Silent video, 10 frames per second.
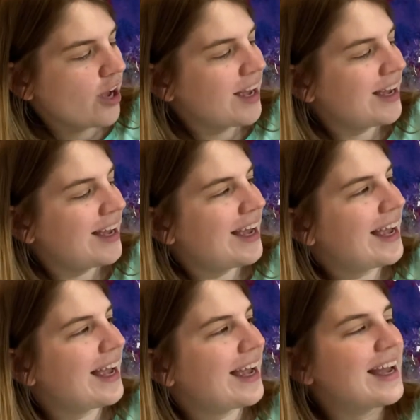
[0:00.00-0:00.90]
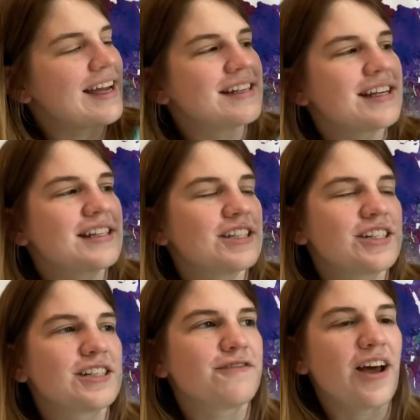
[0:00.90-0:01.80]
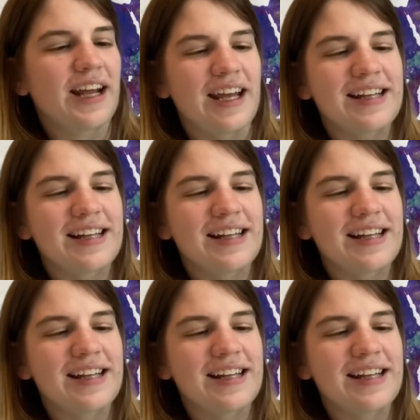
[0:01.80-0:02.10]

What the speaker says: and it's just funny.